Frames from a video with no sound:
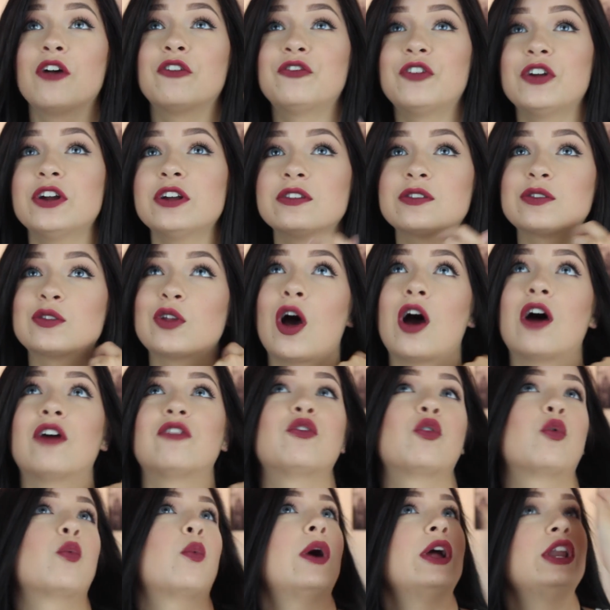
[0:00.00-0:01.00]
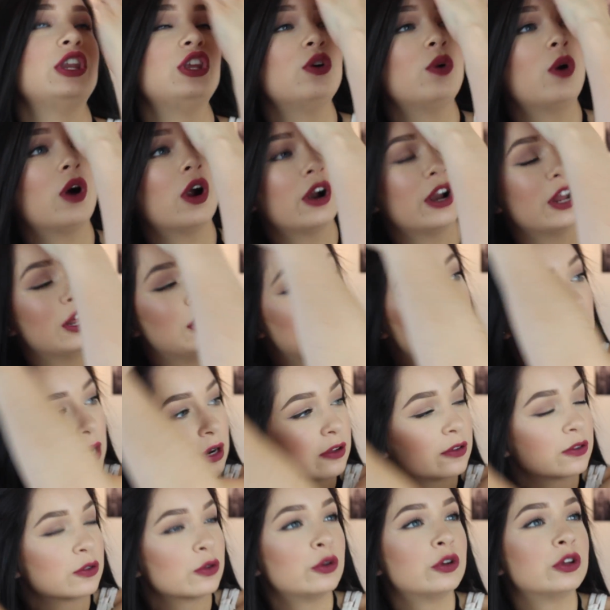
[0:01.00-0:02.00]
First off, when you are in
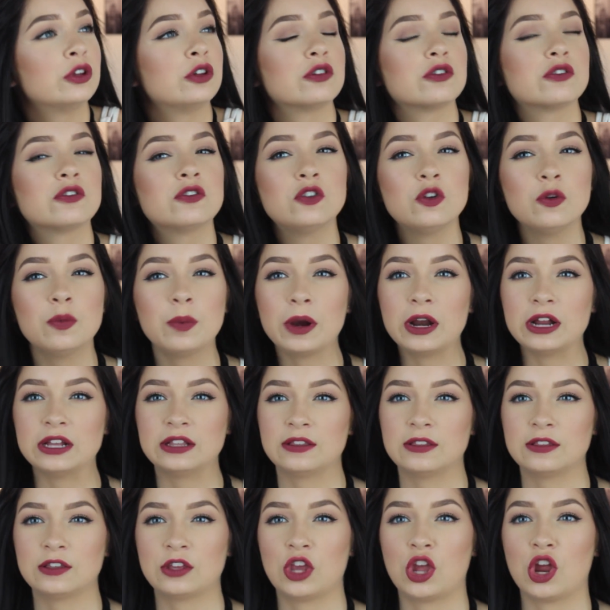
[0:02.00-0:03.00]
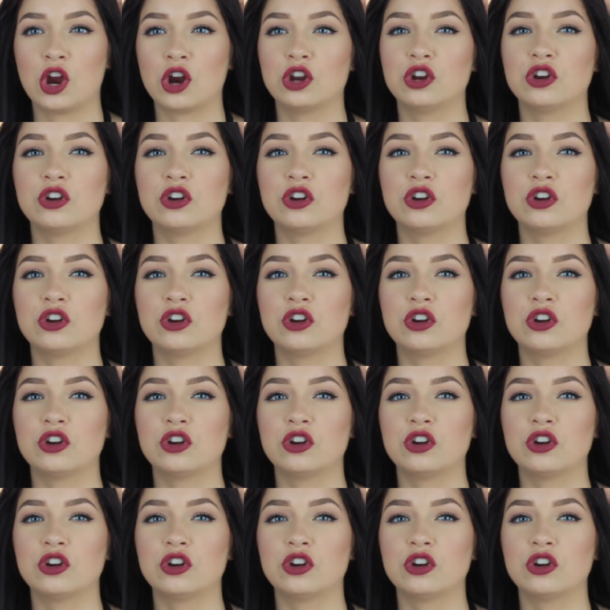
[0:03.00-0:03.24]
middle school, you're super insecure.